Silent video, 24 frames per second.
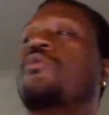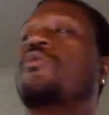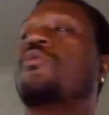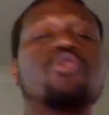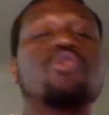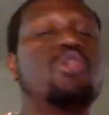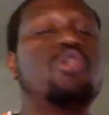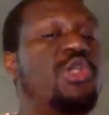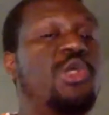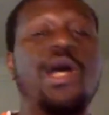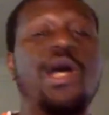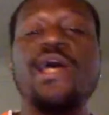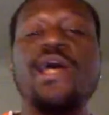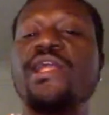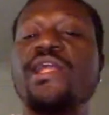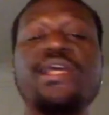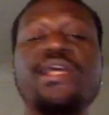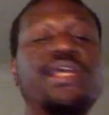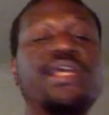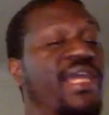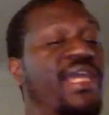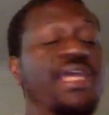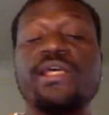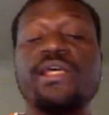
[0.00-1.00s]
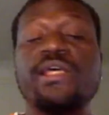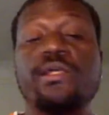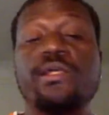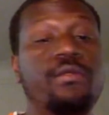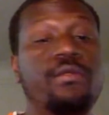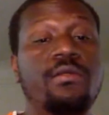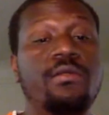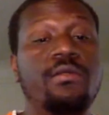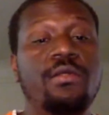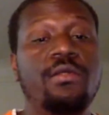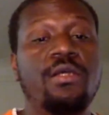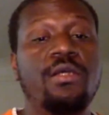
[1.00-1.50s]
Try it again.
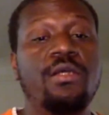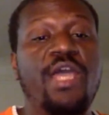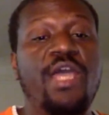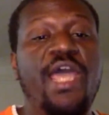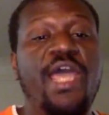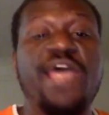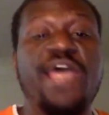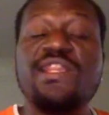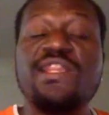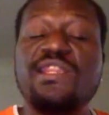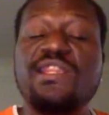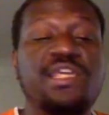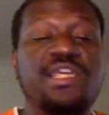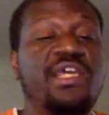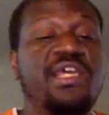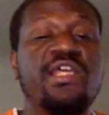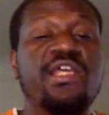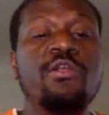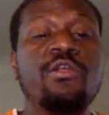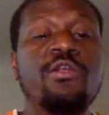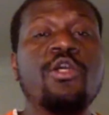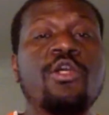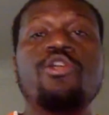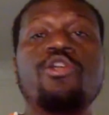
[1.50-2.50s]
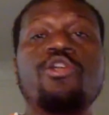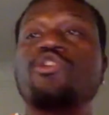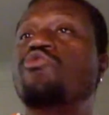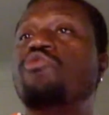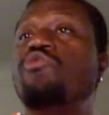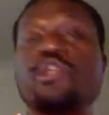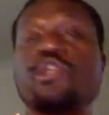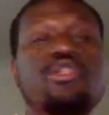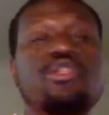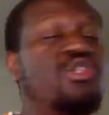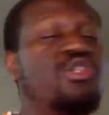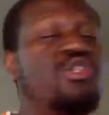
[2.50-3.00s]
And then you
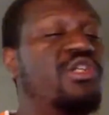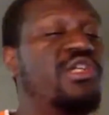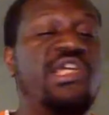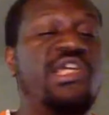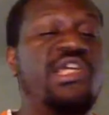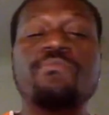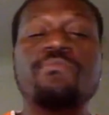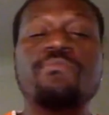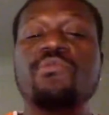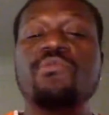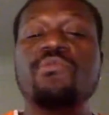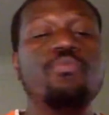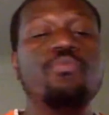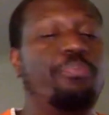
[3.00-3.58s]
can keep